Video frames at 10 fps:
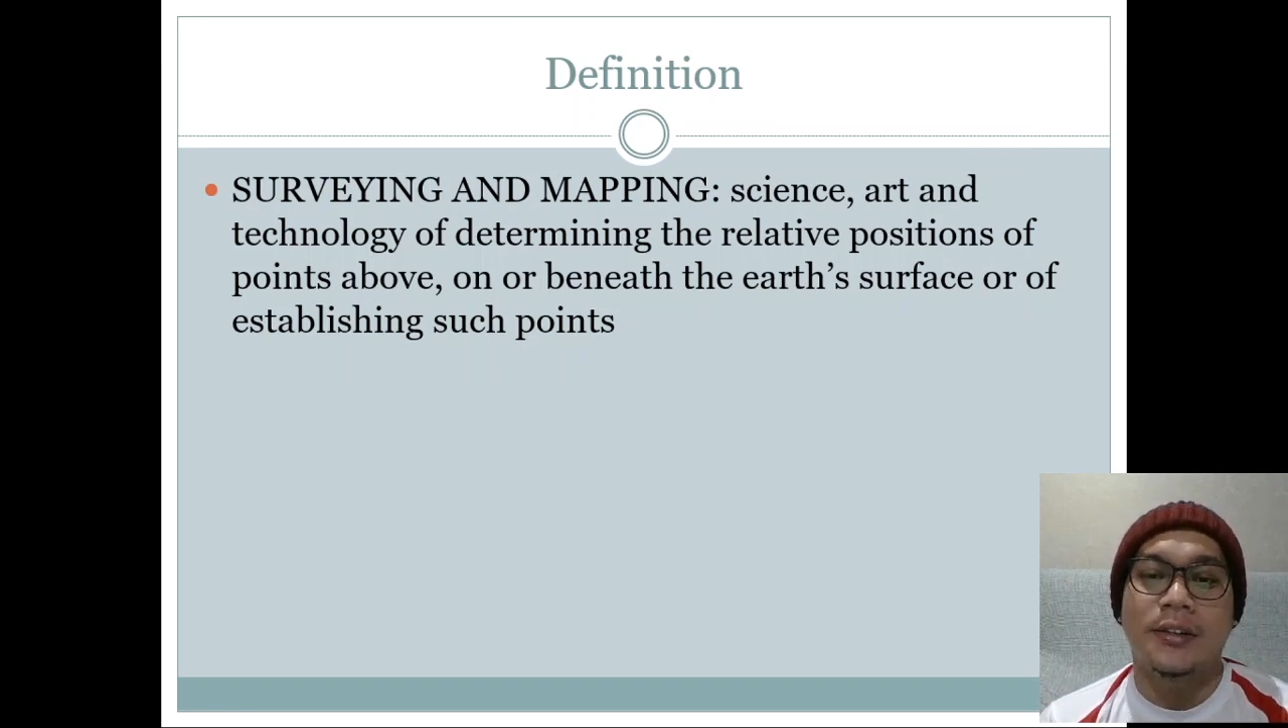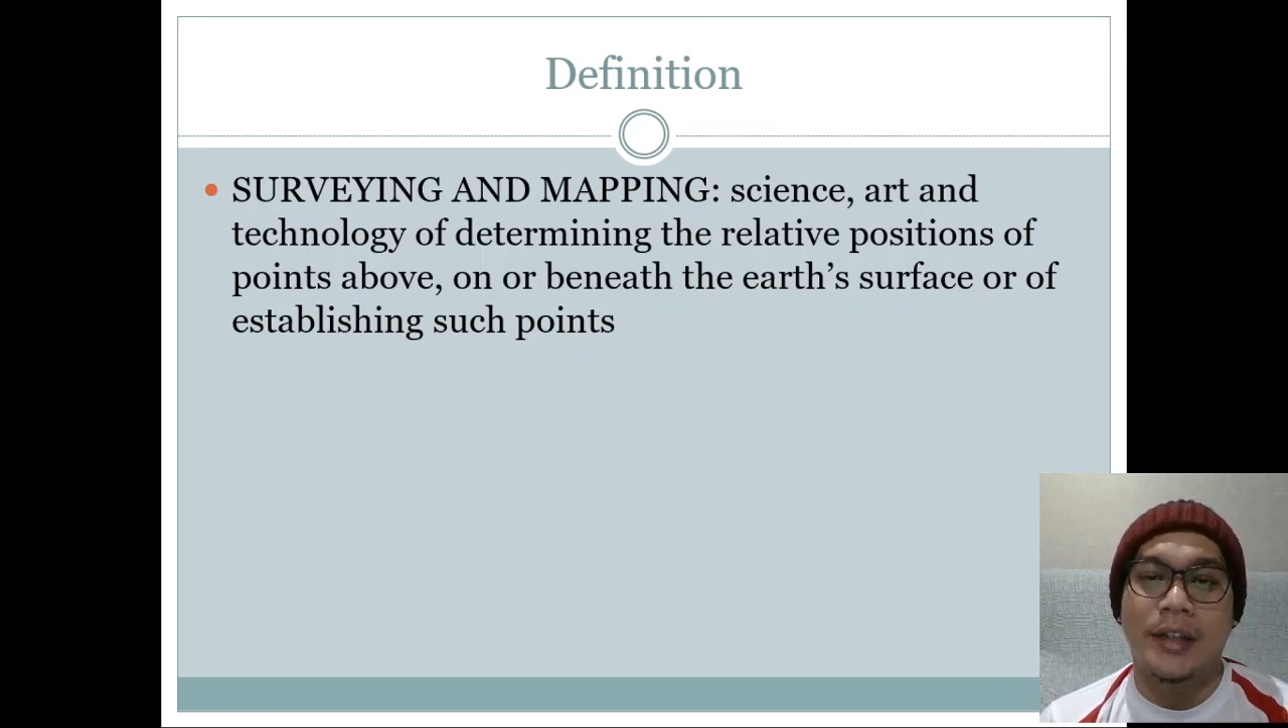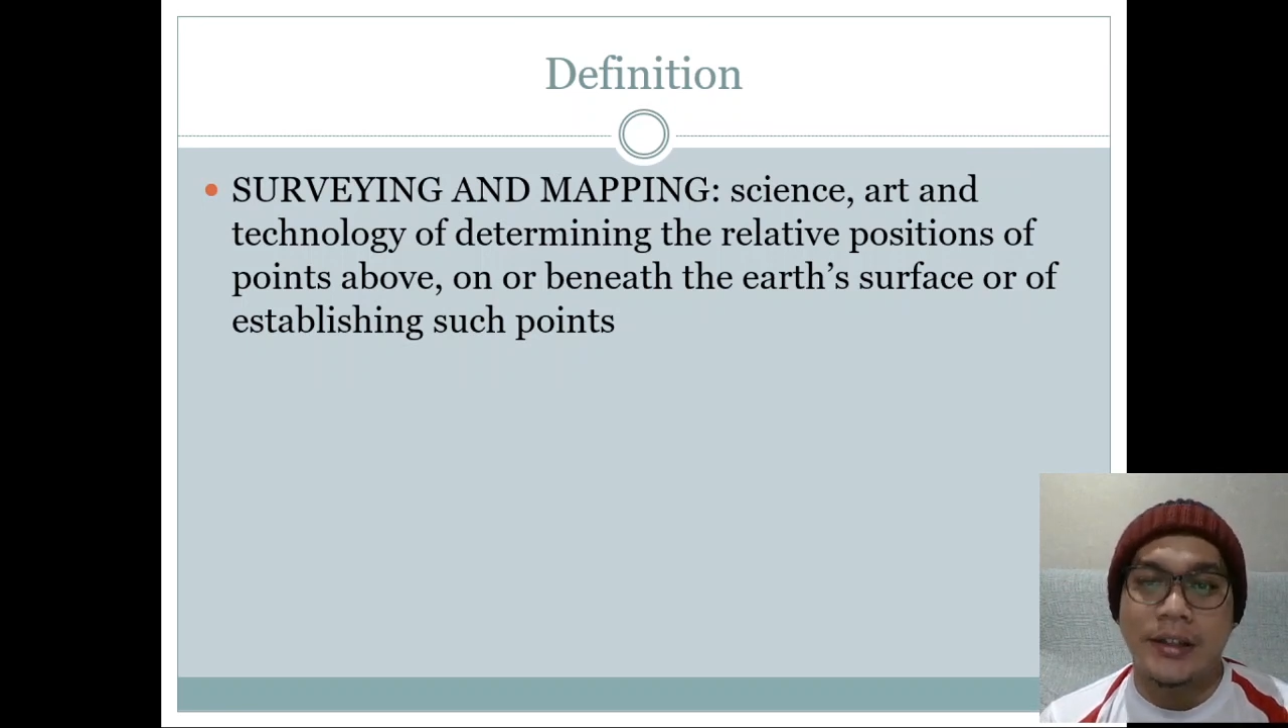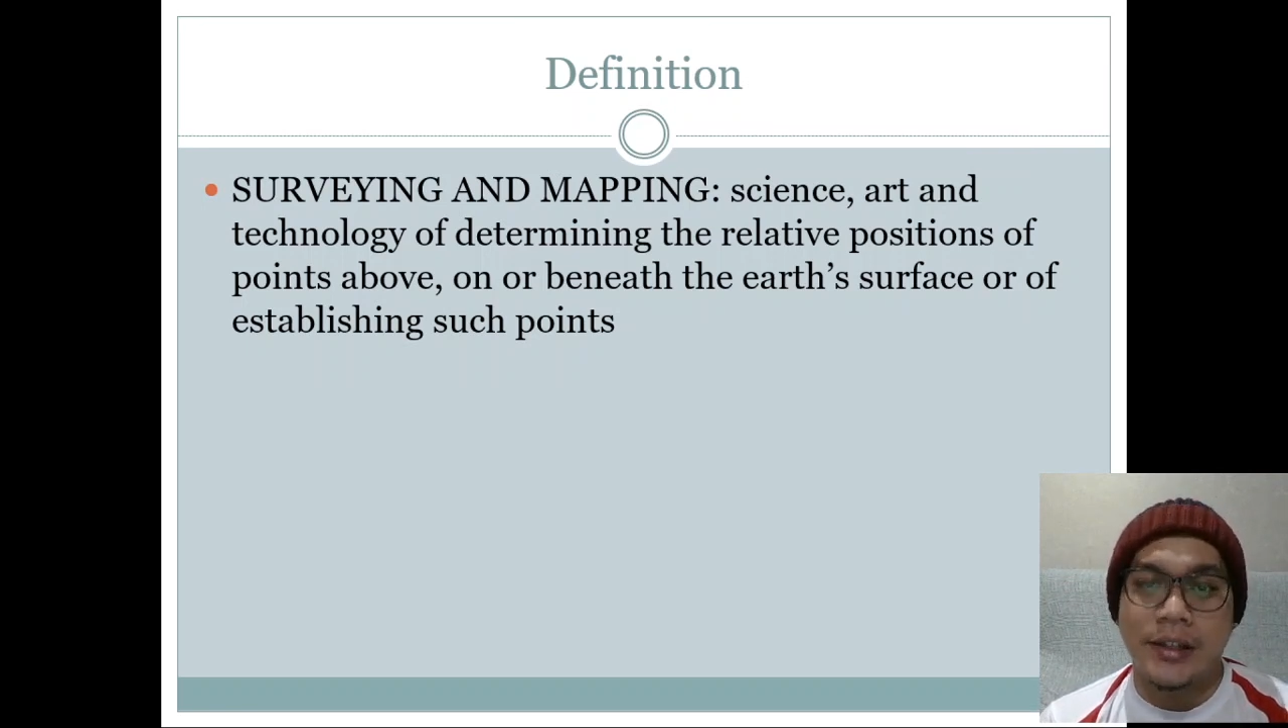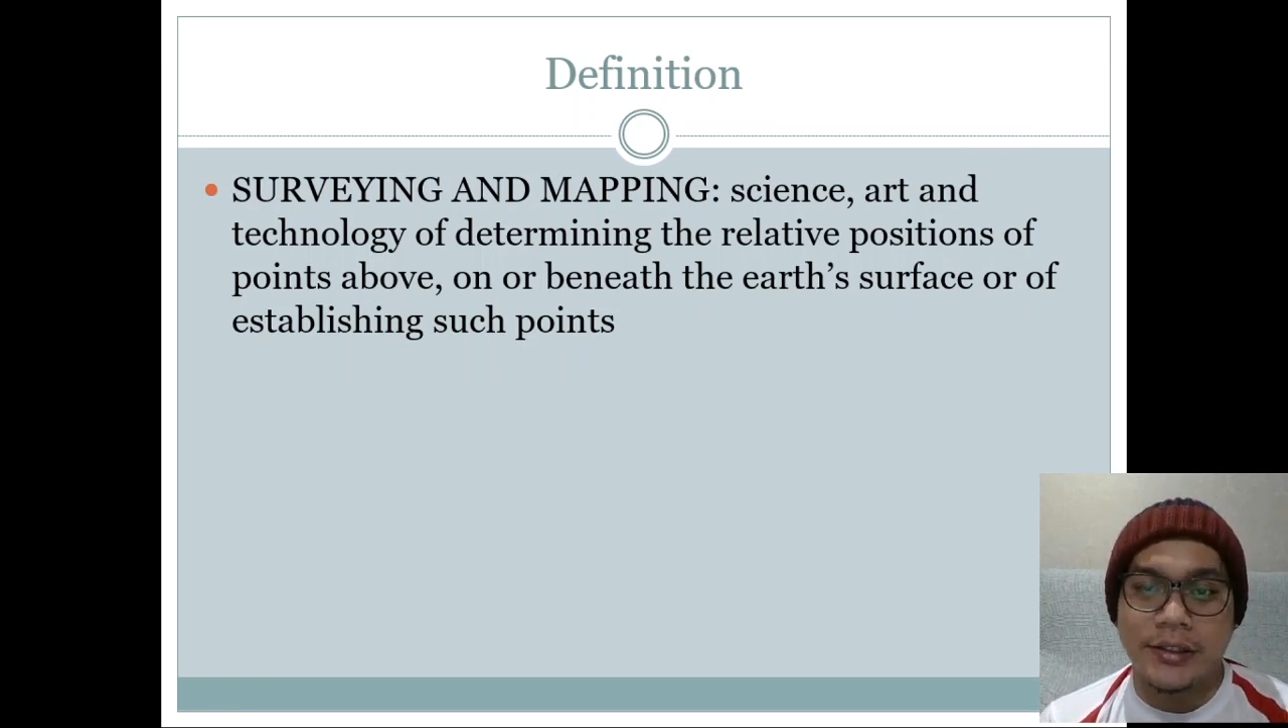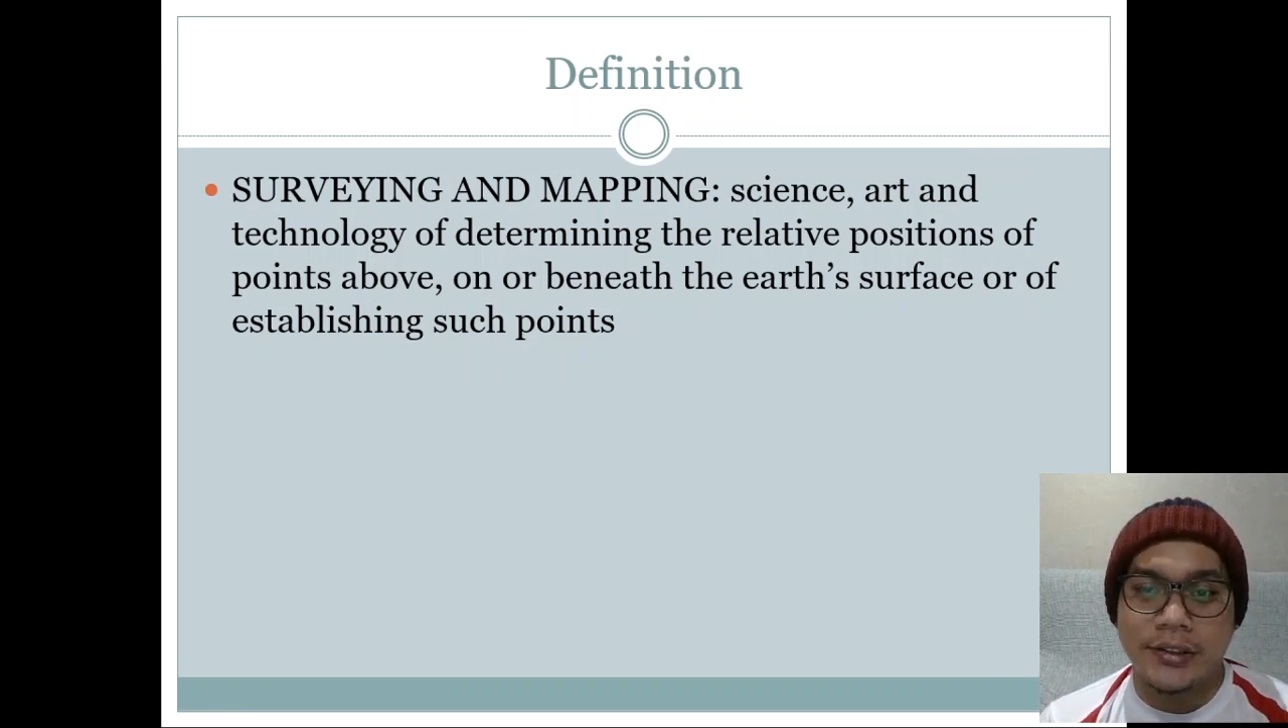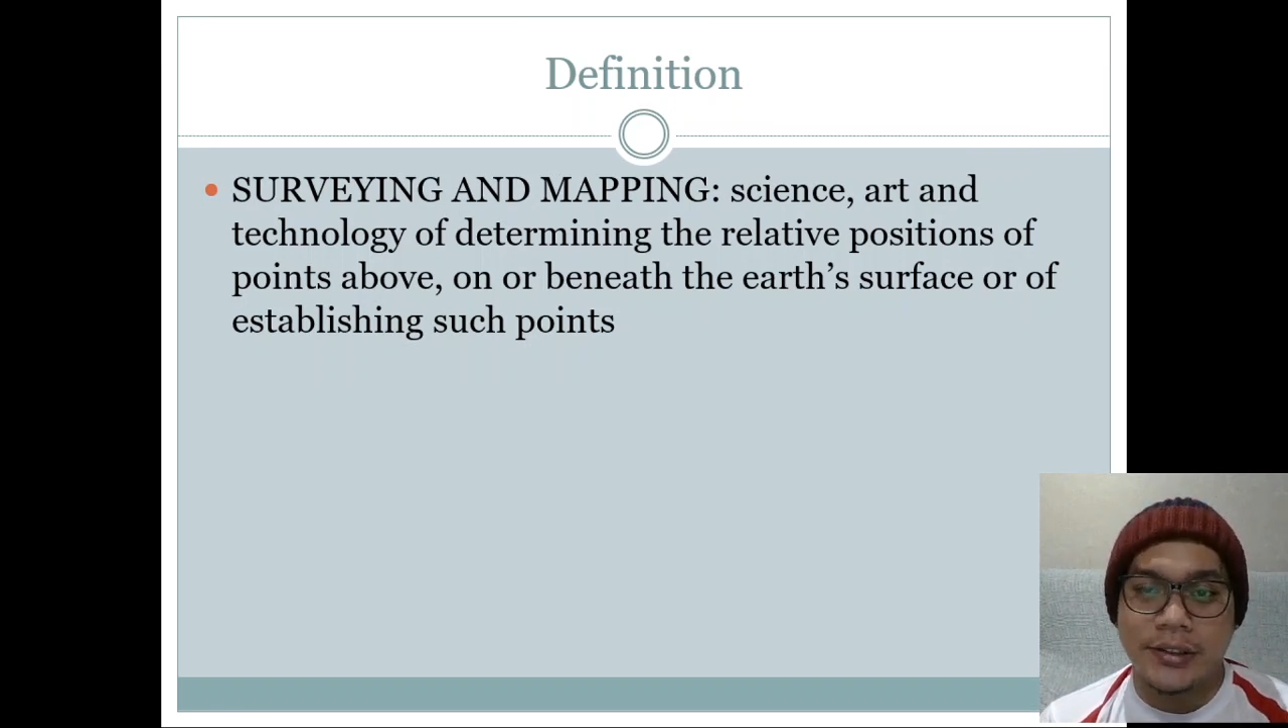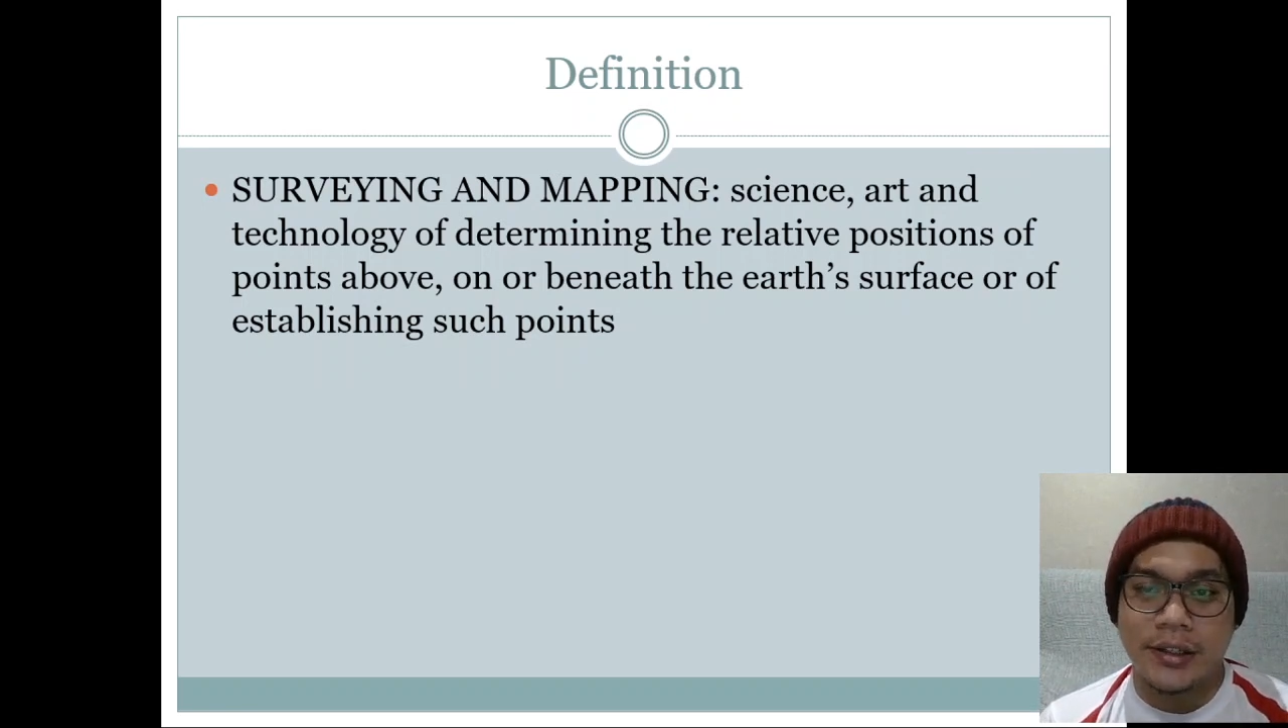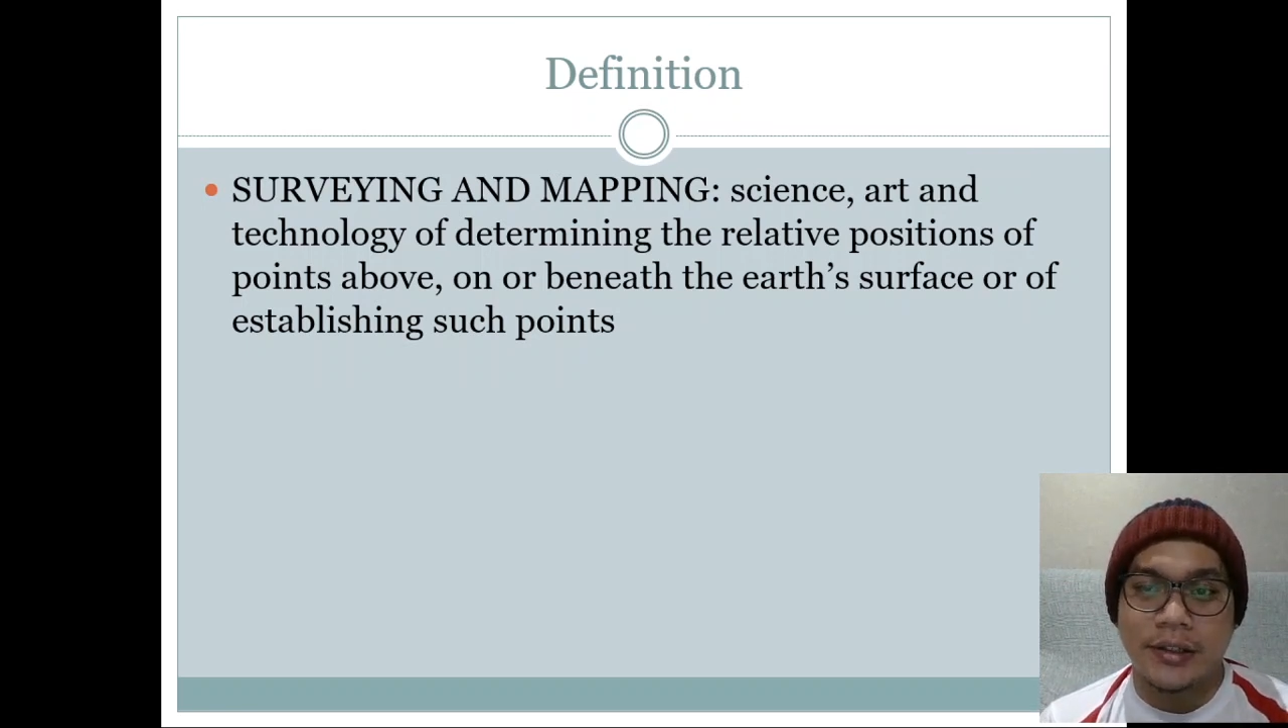techniques,